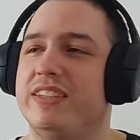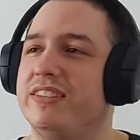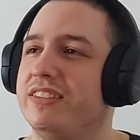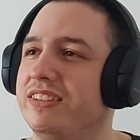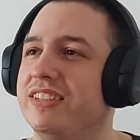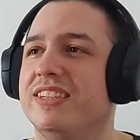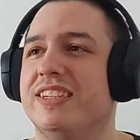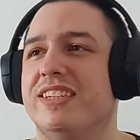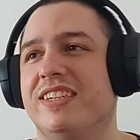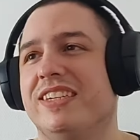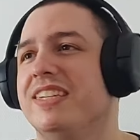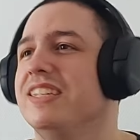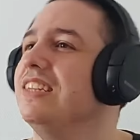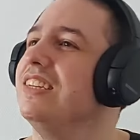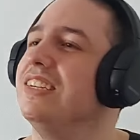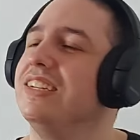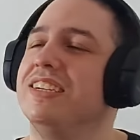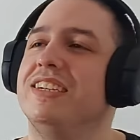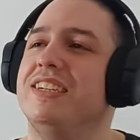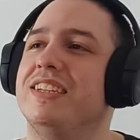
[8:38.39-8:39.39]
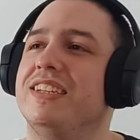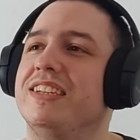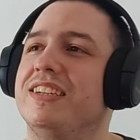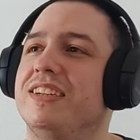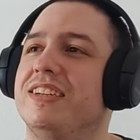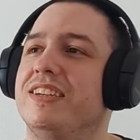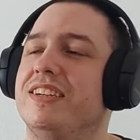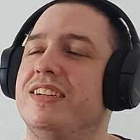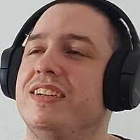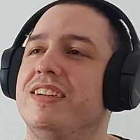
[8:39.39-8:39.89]

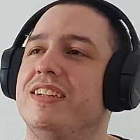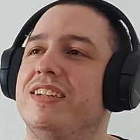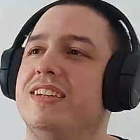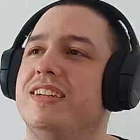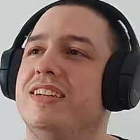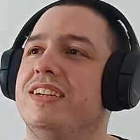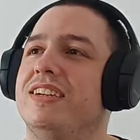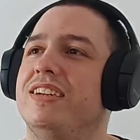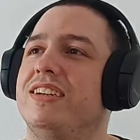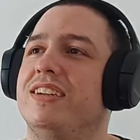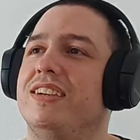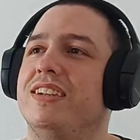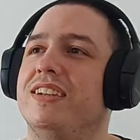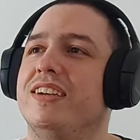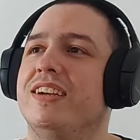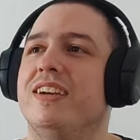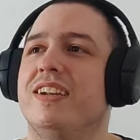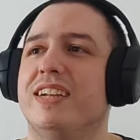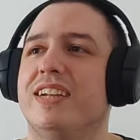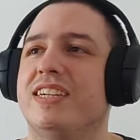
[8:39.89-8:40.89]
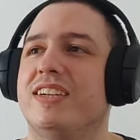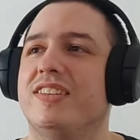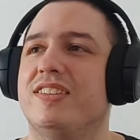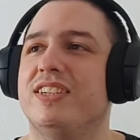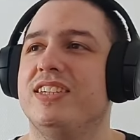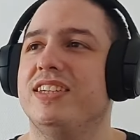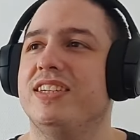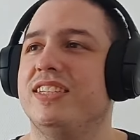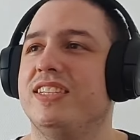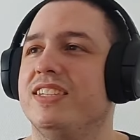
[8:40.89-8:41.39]
Like I think